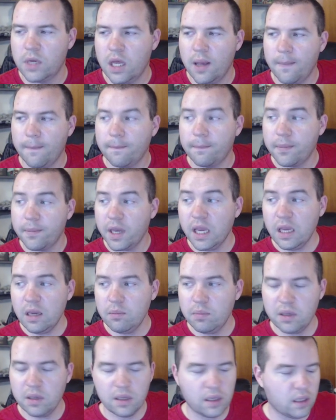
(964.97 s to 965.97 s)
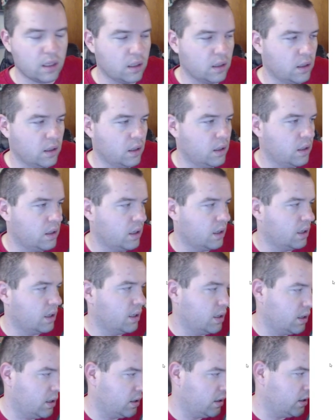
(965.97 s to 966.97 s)
Maybe
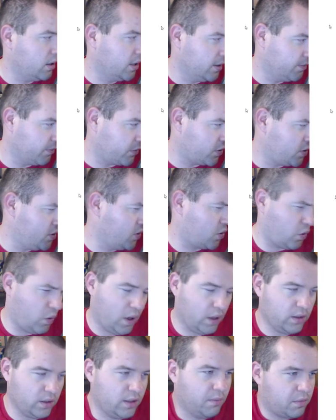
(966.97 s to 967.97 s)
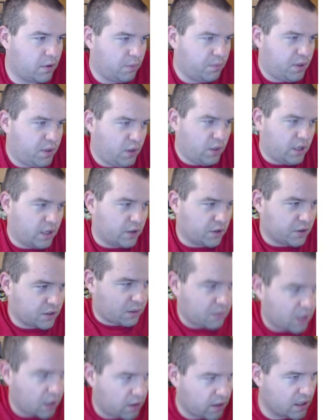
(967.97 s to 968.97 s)
through quantum computing or
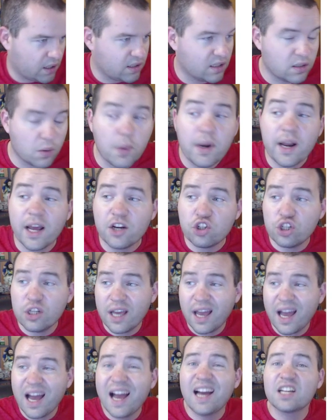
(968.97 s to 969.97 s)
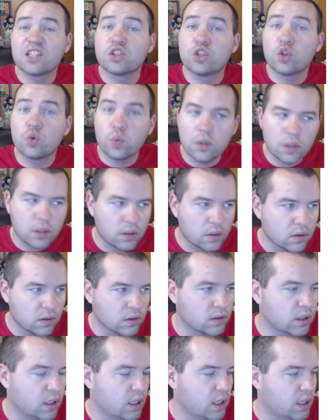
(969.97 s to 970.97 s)
something crazy, someone actually hacks the
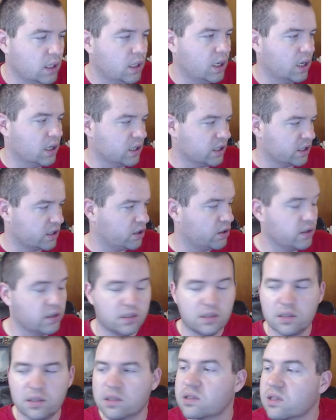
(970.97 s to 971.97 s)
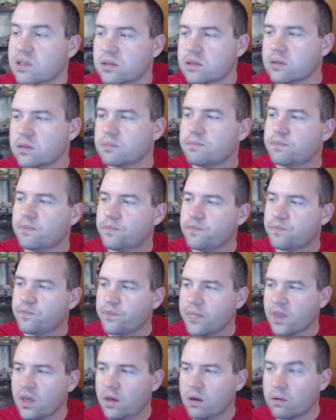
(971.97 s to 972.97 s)
world currency system,
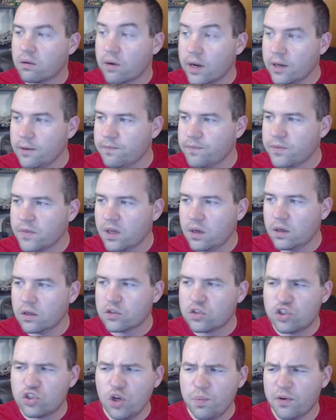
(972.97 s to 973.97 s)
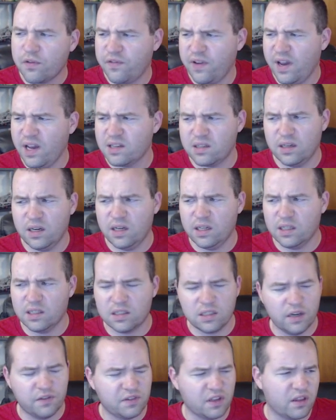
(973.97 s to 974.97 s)
right? Super fascinating
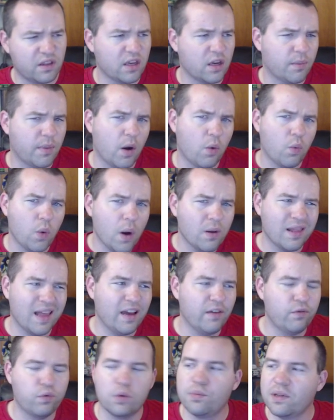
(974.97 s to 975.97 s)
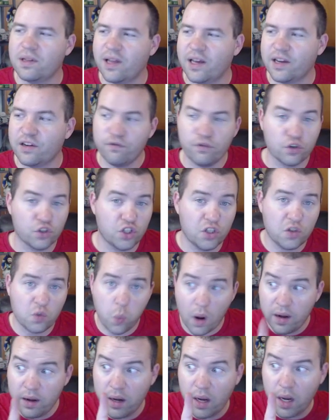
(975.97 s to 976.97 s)
stuff to think about what life would be like for just
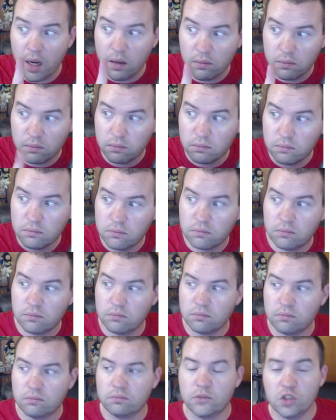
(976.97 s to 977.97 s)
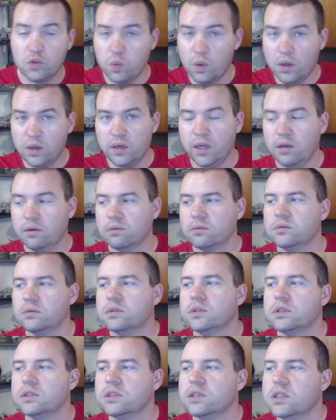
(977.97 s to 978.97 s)
one day. Just one day.
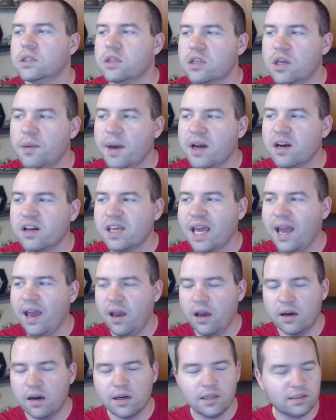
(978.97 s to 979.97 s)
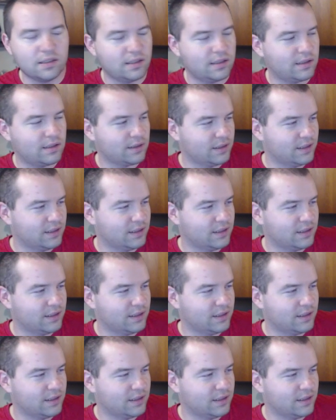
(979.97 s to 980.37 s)
The amount of chaos...